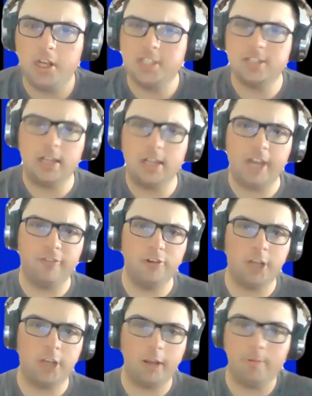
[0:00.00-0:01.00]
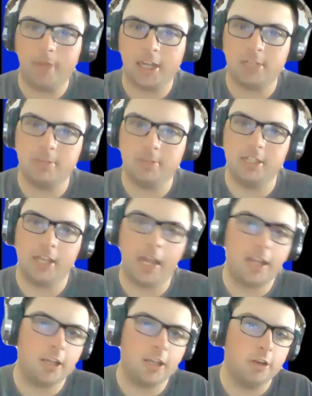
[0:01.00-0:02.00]
is it like for you coming back to be the
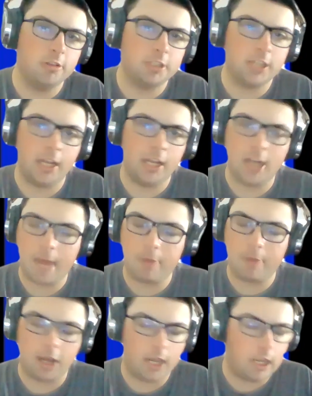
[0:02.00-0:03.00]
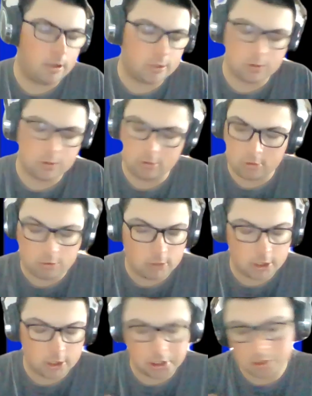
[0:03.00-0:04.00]
head coach at Napa High, a school
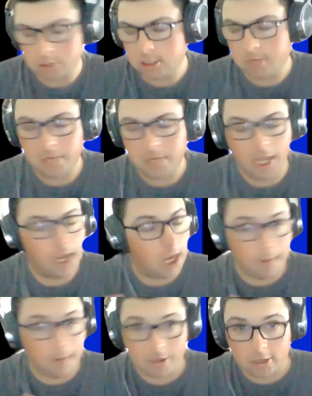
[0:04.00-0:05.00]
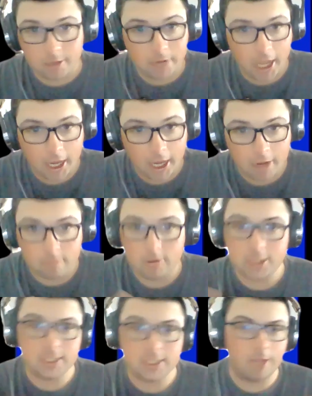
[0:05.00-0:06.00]
where you're an alumni, I'm an alumni?
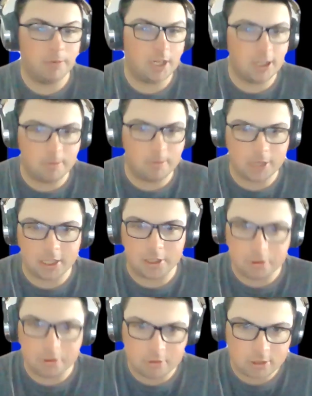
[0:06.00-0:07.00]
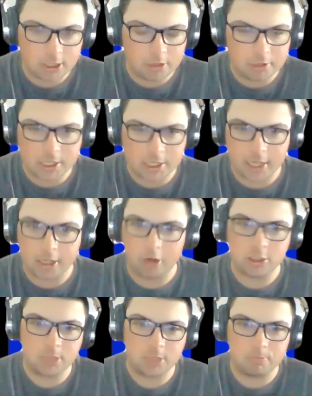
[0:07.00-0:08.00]
What does that mean to be the newest head
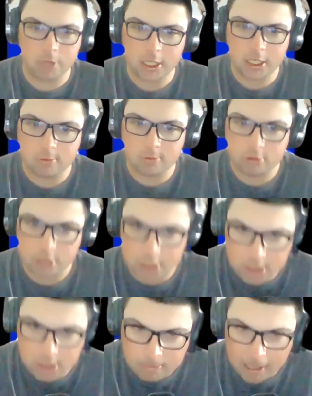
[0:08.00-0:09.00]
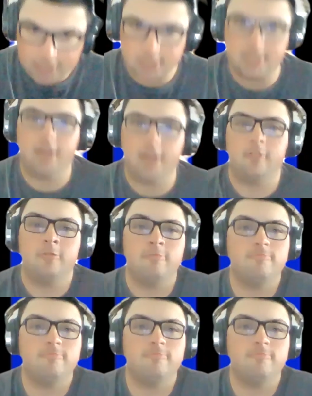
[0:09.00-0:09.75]
coach and bringing some tradition back to town?